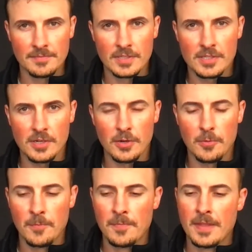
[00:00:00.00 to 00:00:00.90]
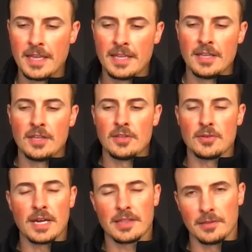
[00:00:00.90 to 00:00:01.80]
So, you
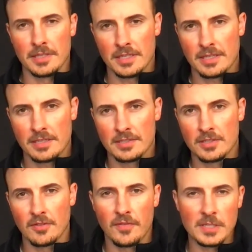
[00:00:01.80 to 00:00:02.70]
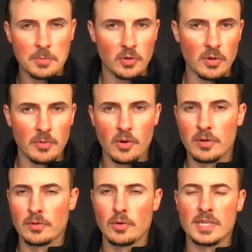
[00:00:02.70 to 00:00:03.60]
got the link to the Facebook group. Go ahead
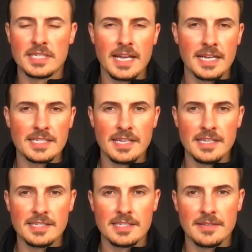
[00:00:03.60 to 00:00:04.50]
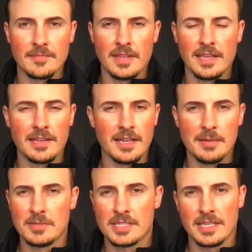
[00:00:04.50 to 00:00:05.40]
and request access. And
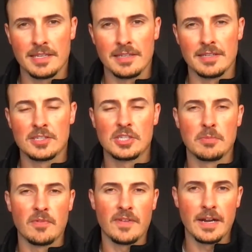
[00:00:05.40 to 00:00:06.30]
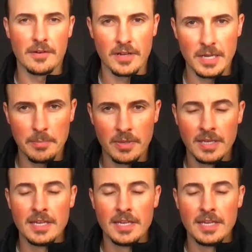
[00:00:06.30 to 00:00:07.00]
I'm just getting super fired up.